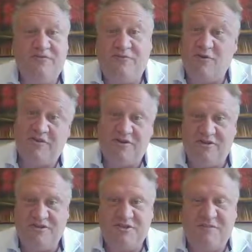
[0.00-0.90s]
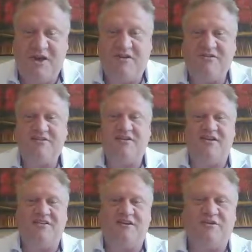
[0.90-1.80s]
for the currency pairs
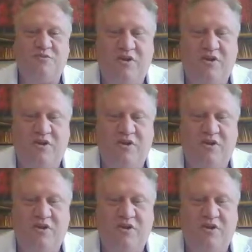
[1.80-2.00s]
that it does